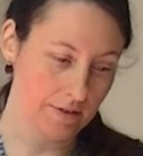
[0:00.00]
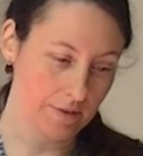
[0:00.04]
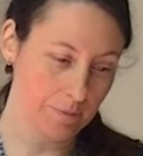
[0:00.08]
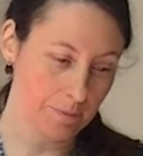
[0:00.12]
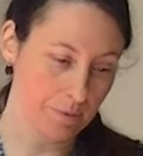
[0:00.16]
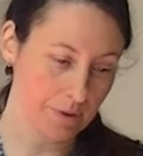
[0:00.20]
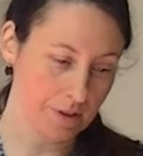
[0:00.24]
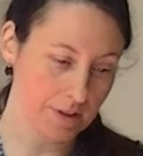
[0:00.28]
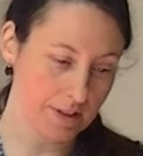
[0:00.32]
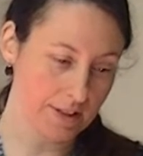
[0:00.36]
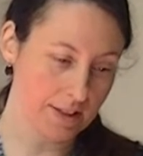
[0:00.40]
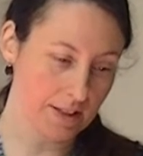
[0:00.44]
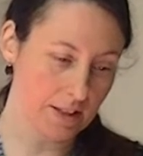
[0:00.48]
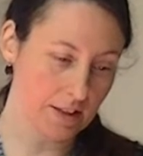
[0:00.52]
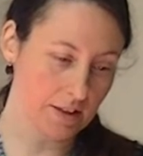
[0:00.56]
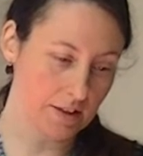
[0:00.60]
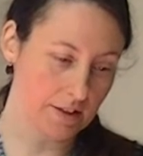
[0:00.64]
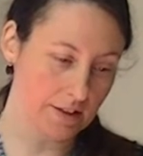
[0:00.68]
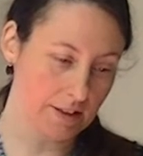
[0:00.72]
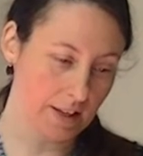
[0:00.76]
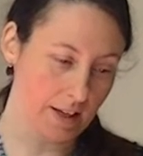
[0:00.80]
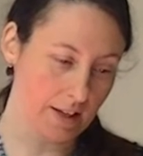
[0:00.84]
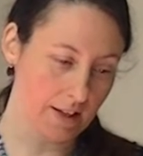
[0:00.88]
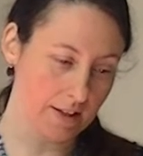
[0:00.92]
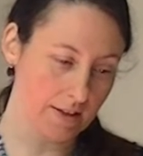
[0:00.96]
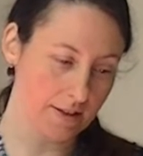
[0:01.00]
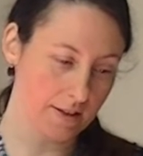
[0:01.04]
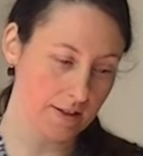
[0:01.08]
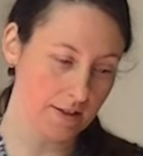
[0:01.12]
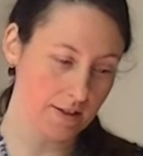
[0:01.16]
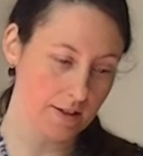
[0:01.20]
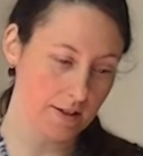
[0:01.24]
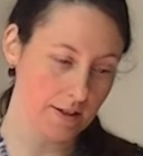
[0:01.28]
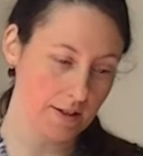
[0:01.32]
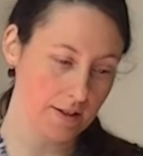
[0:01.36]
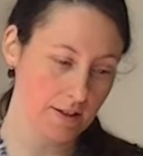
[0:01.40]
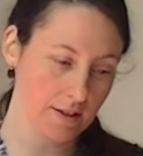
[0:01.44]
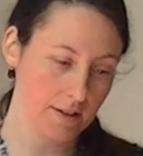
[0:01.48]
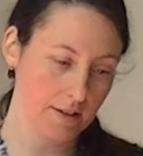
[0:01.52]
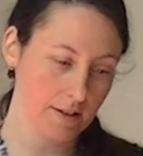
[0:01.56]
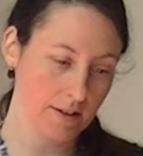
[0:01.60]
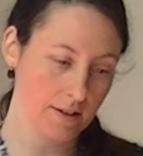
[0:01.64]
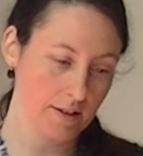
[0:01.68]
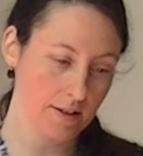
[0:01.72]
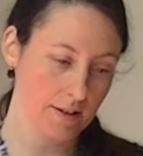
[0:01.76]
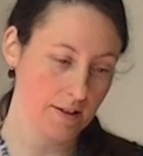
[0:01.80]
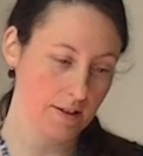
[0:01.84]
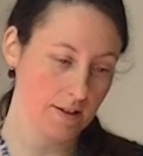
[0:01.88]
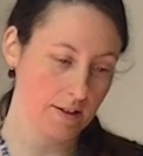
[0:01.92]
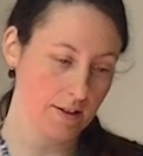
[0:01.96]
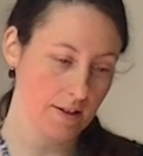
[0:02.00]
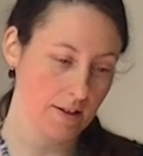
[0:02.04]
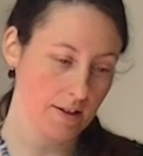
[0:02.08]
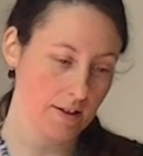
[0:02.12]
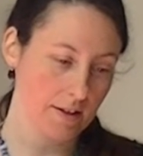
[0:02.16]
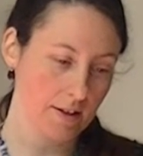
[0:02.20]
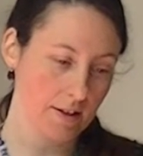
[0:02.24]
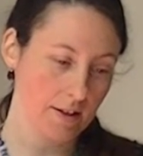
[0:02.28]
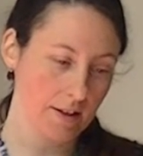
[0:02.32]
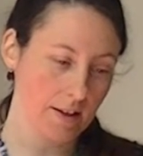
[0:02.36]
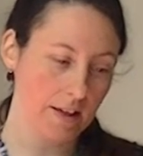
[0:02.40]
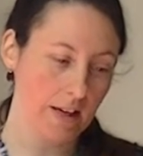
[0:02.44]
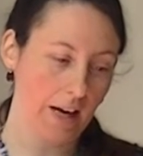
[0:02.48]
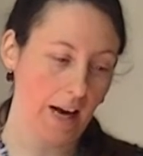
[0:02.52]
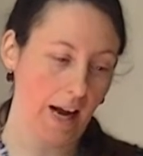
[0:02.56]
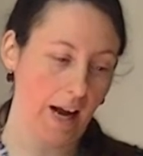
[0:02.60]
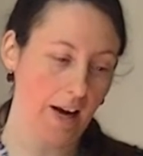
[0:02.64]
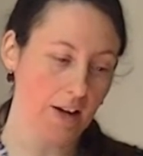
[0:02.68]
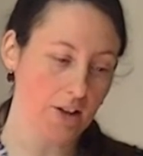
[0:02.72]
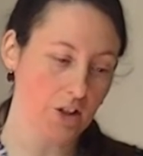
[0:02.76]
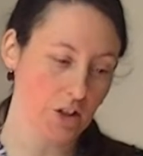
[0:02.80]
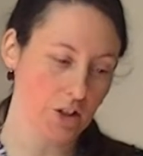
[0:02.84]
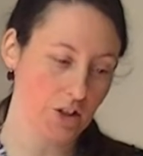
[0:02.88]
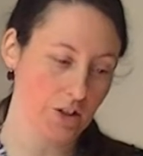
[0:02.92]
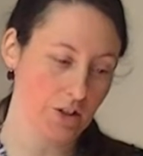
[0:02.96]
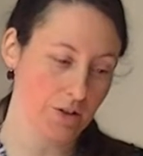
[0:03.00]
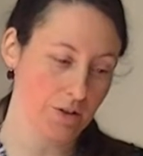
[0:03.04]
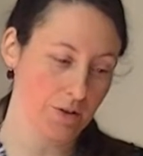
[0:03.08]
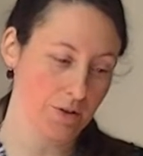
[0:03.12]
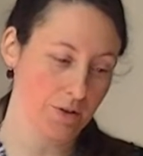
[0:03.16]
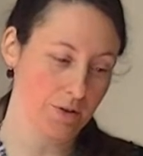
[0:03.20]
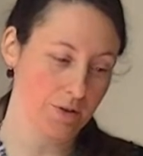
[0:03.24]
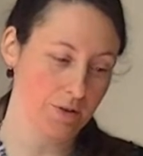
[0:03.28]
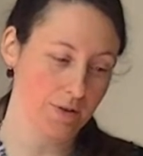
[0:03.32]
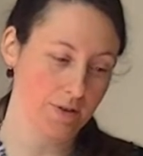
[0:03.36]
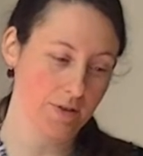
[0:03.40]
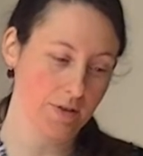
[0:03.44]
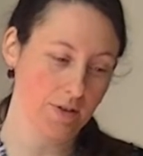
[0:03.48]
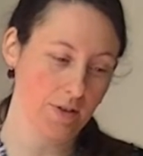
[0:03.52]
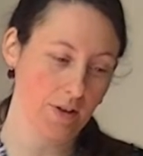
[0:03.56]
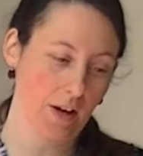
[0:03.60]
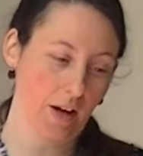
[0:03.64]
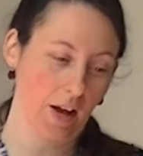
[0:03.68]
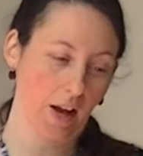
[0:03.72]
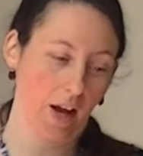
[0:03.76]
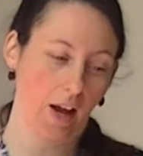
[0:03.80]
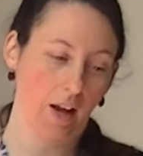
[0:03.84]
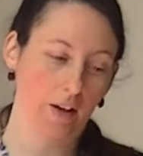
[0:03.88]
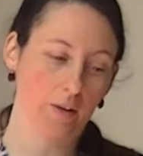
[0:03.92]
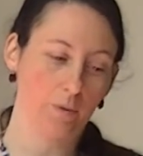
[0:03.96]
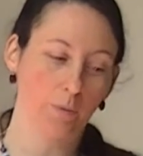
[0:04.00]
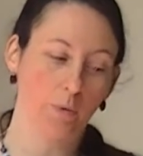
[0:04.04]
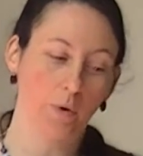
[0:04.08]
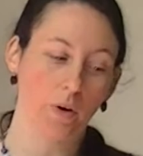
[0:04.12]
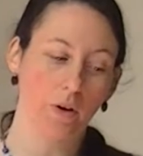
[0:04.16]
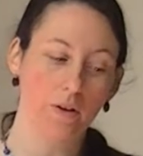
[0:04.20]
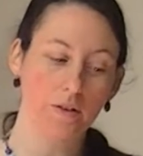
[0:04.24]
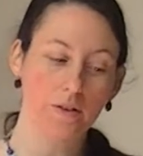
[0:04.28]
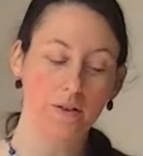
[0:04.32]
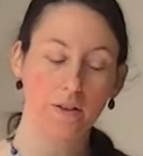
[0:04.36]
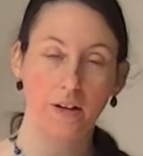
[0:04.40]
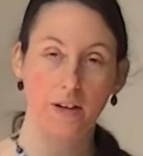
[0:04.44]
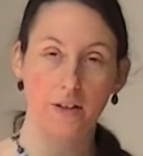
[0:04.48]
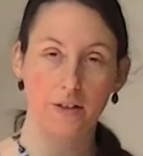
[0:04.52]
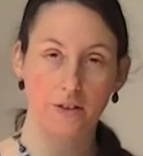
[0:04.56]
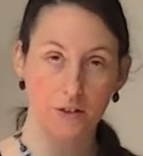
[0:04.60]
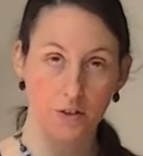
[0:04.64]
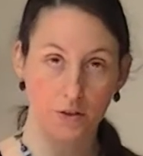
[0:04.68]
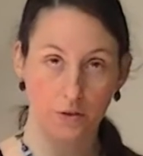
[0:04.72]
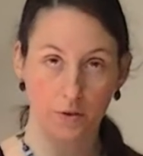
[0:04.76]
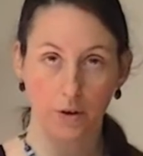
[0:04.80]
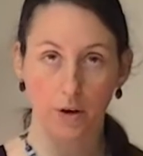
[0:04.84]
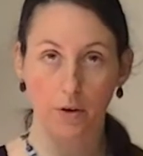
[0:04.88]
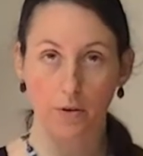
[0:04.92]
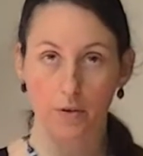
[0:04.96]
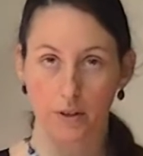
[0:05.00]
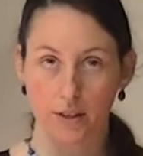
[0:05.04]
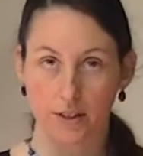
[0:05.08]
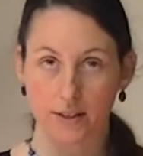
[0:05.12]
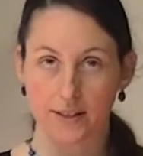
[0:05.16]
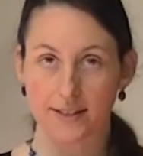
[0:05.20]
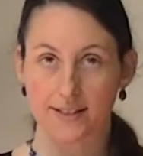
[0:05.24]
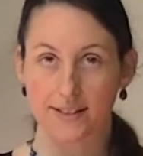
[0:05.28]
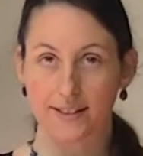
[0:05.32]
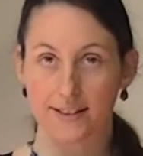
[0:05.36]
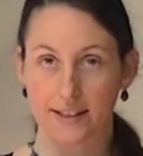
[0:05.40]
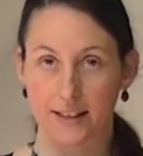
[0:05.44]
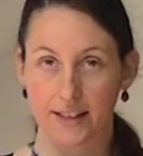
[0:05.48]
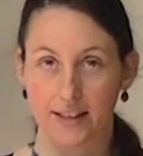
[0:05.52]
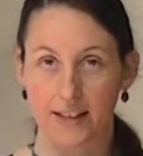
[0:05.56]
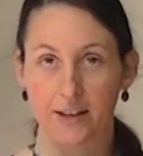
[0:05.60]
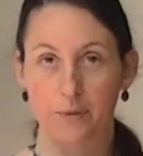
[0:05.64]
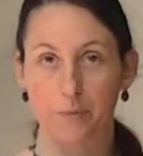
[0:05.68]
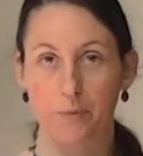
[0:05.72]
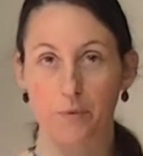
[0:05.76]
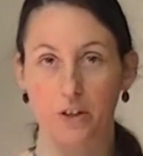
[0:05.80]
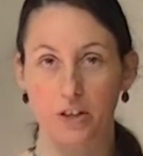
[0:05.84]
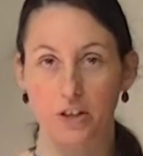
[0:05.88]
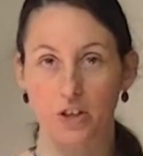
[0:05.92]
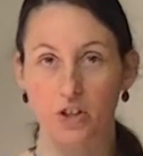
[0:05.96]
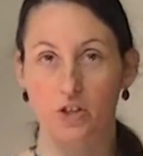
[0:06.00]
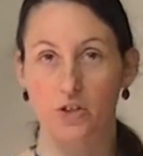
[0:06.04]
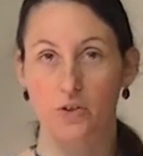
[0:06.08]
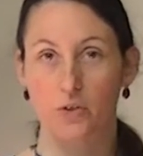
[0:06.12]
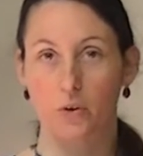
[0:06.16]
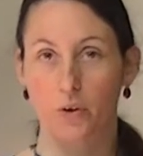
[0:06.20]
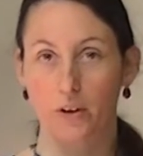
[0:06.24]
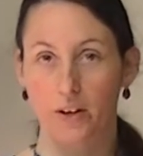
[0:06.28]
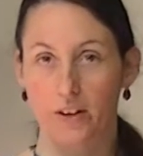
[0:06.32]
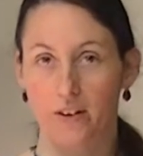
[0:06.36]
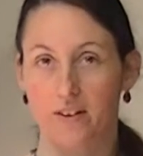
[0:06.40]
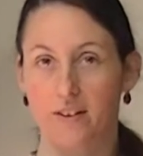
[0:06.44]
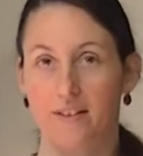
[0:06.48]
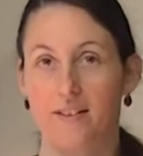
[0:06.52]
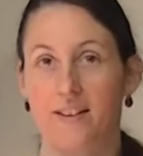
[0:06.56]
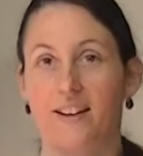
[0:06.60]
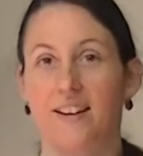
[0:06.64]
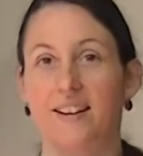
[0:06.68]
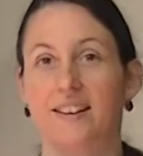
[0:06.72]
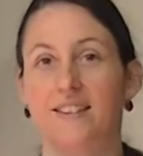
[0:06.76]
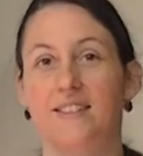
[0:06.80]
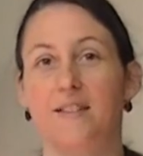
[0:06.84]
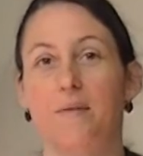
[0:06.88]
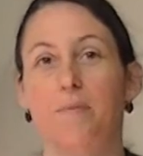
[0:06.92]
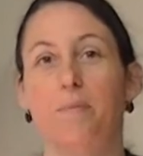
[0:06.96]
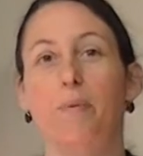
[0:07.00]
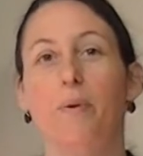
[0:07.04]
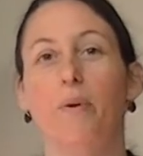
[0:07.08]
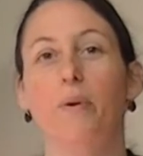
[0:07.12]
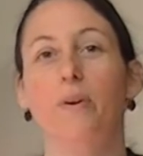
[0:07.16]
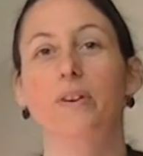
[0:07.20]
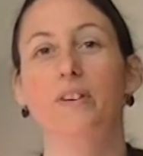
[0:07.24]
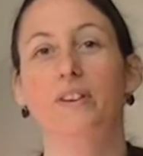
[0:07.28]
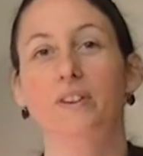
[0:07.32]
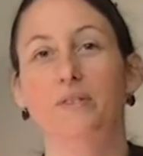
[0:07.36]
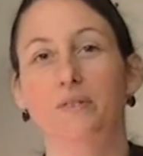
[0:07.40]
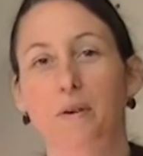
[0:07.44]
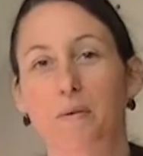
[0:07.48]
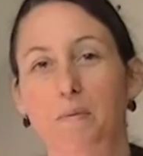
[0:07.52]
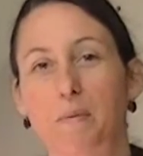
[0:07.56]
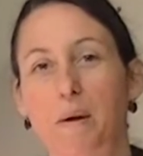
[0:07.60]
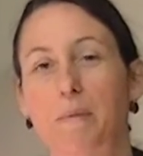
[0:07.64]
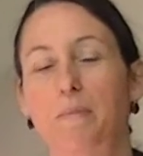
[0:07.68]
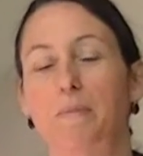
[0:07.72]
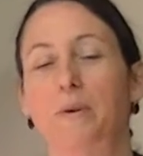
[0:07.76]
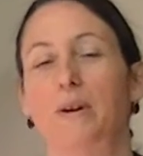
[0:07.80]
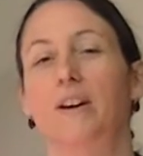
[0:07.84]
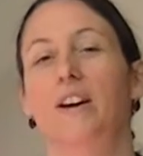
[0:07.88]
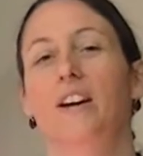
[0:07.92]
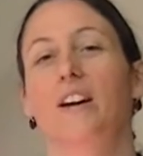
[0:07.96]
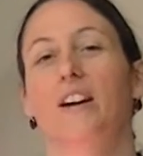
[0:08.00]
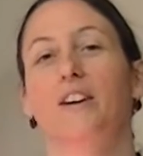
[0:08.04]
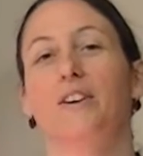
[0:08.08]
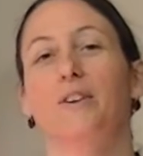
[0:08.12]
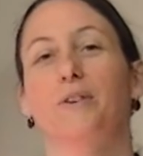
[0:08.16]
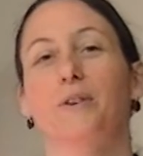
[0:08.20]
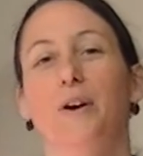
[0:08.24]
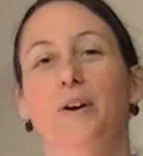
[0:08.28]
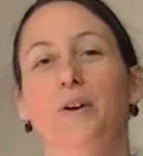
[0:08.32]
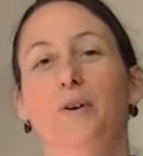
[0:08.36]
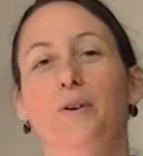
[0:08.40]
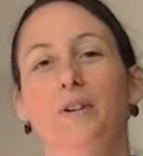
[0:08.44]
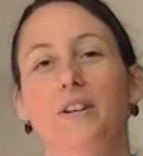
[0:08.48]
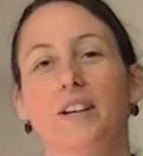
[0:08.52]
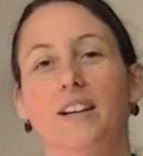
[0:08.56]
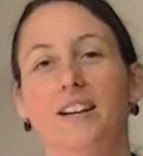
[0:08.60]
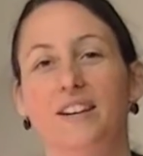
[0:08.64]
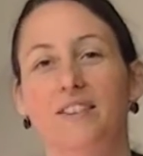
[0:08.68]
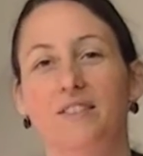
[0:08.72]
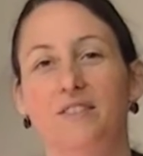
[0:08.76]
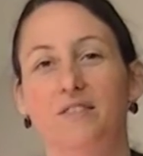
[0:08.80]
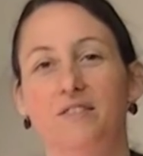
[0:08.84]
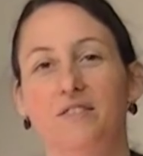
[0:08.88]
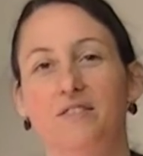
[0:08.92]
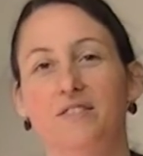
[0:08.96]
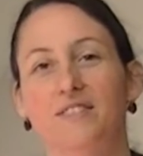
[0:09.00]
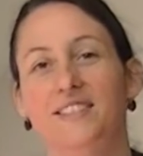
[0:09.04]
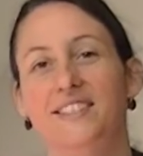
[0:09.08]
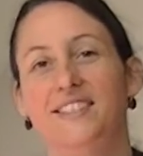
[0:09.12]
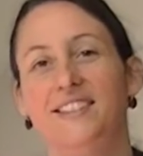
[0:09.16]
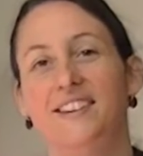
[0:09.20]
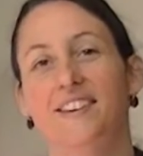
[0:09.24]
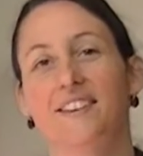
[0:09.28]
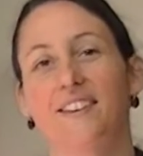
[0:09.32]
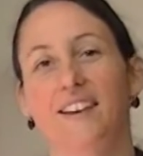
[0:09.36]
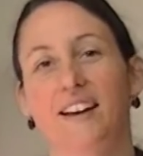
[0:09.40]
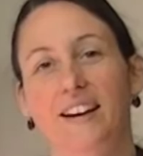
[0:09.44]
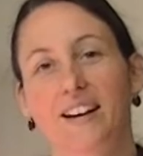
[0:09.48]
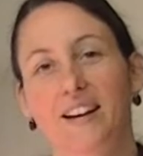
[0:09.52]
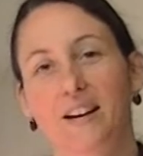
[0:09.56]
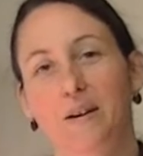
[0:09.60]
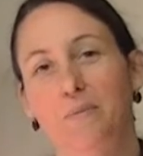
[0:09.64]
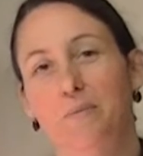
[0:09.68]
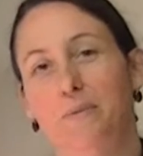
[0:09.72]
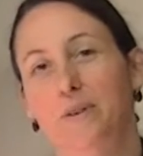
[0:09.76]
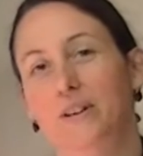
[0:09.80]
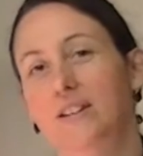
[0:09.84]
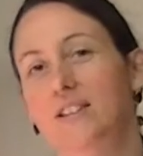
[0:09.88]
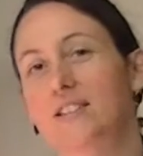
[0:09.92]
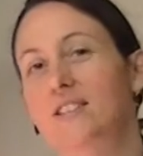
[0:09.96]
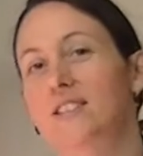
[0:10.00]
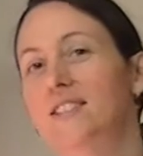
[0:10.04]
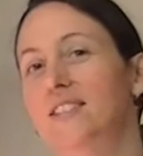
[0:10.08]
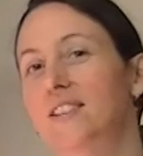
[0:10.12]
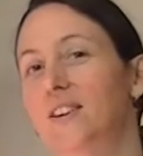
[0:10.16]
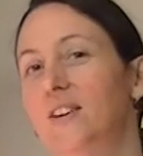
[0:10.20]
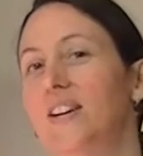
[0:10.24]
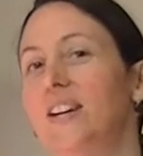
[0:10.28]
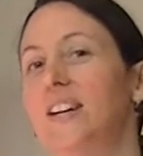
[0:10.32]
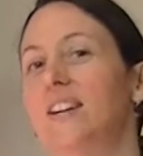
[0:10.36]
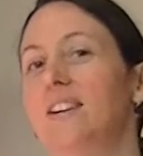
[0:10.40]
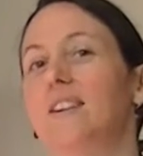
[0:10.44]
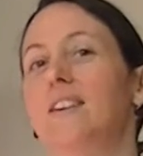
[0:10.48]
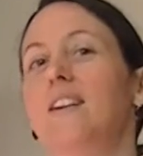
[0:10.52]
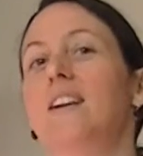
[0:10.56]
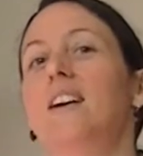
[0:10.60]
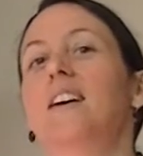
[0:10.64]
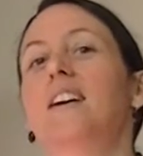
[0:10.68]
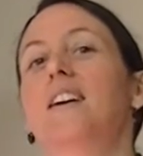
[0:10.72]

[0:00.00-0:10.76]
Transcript: Brazil nuts, cashews, and walnuts grown in selenium-rich soil. And it's important to remember, grown in selenium-rich soil.